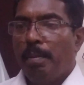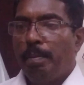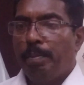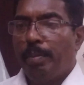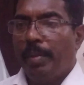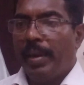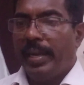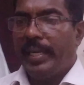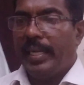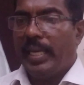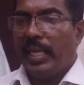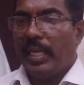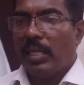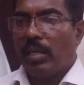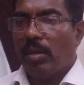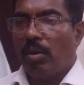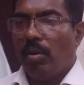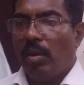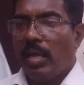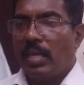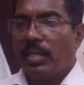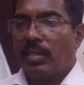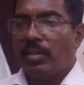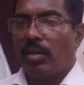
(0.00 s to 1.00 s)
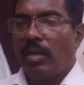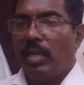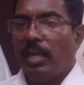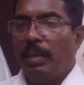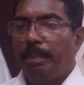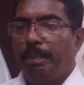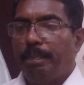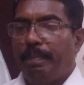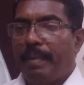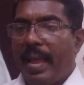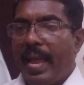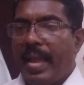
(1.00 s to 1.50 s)

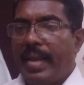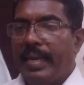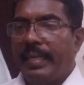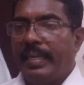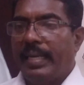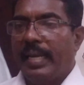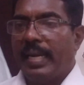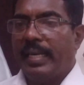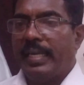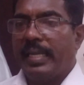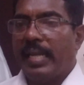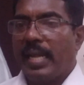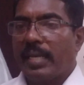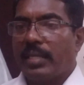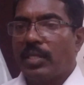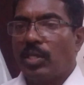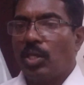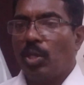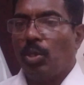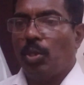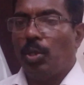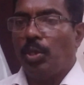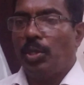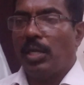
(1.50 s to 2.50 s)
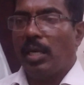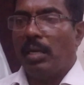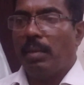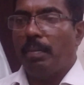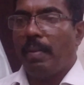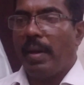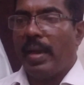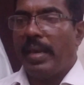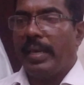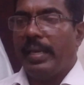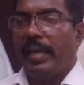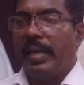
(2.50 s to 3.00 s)
meticulously planned and
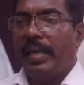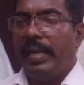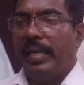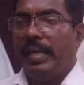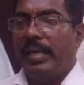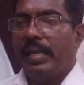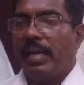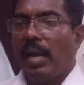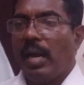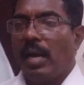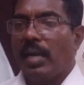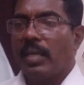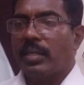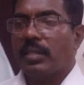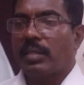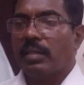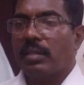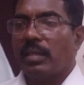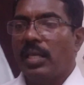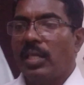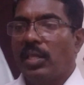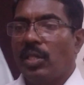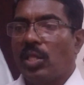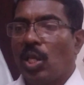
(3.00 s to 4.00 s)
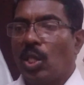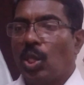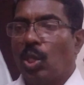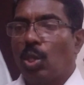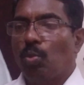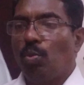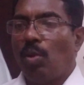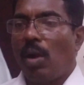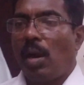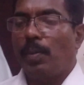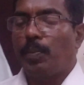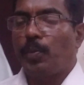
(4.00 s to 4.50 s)
executed by India's
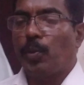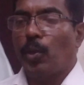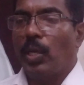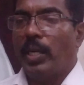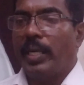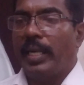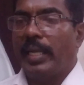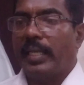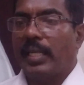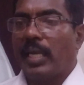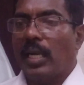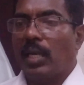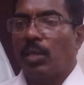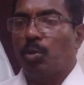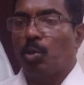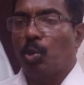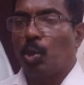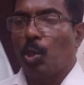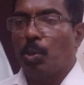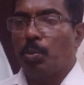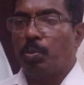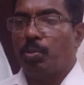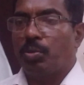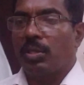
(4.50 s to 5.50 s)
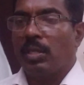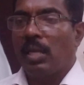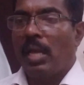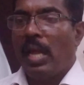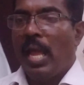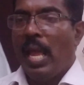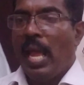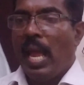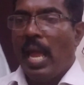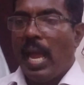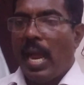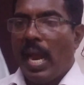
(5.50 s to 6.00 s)
Hindutva political groups
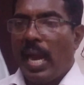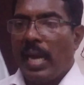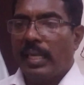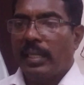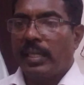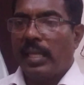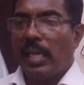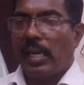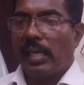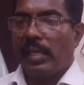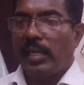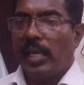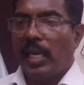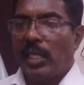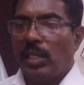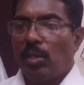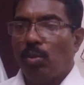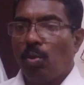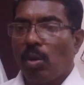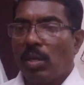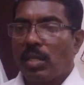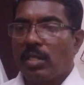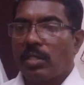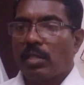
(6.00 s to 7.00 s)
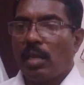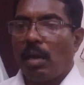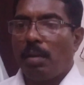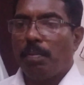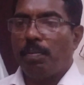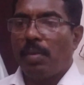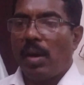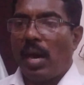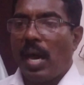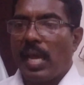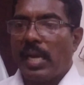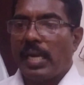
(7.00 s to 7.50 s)
and their networks
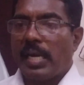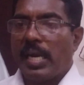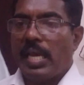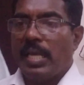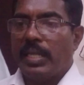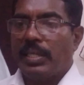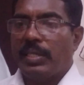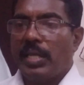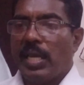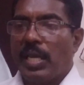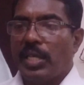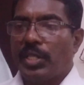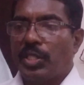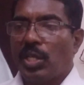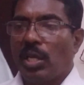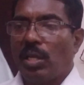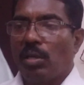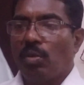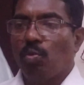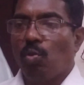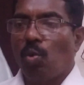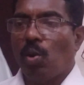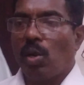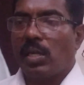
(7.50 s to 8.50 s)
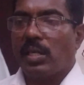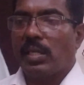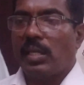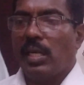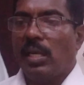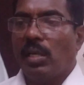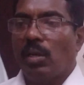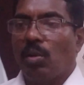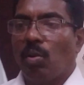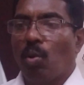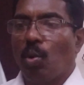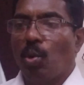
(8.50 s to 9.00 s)
of organization
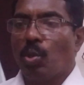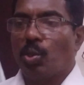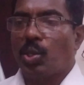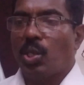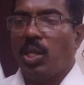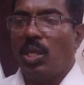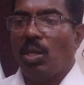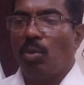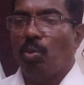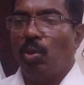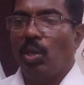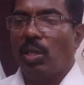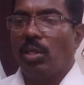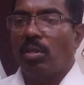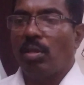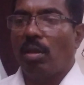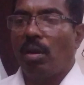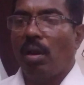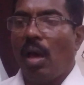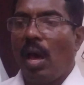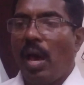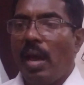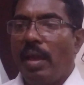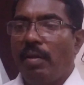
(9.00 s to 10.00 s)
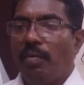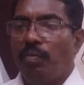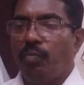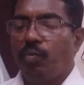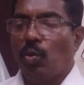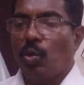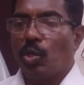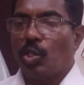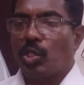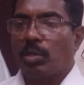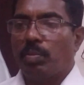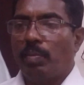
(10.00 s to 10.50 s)
working closely with law
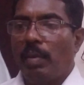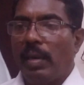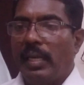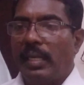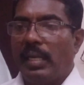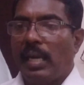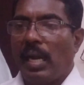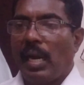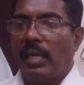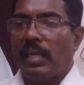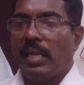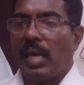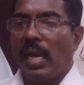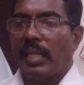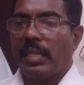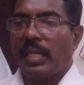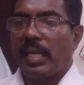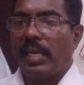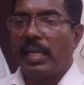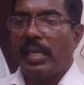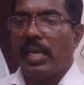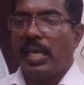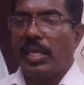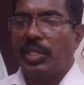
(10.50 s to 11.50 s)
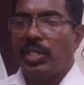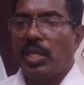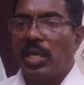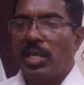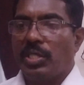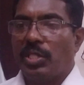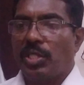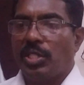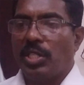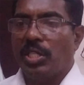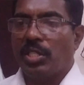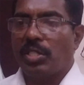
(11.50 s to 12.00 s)
enforcement and other
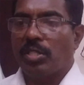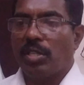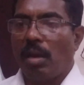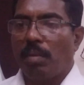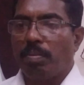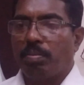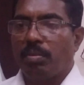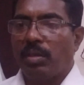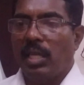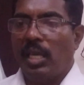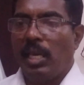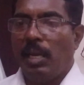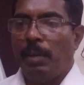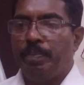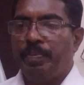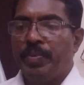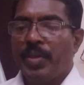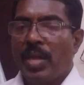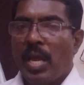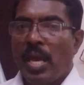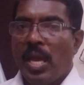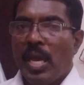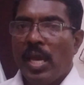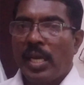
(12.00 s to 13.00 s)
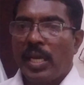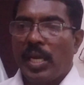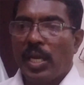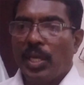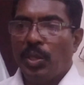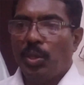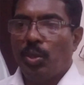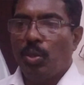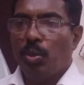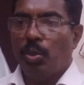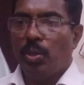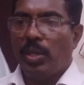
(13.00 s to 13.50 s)
agencies of the
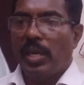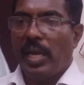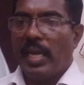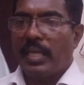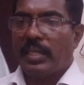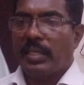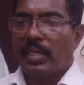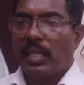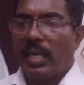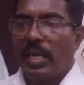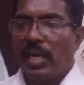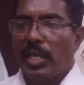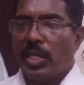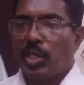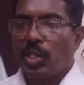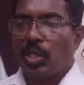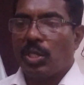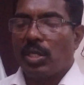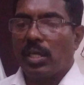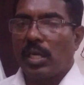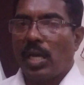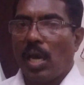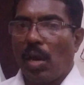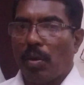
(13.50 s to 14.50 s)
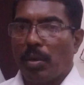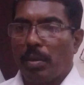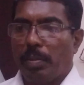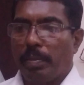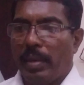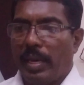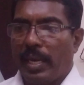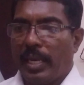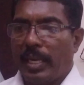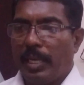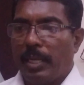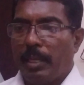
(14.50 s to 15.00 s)
Hindu nationalist
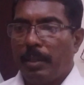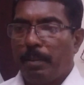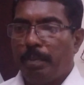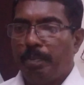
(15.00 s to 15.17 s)
government.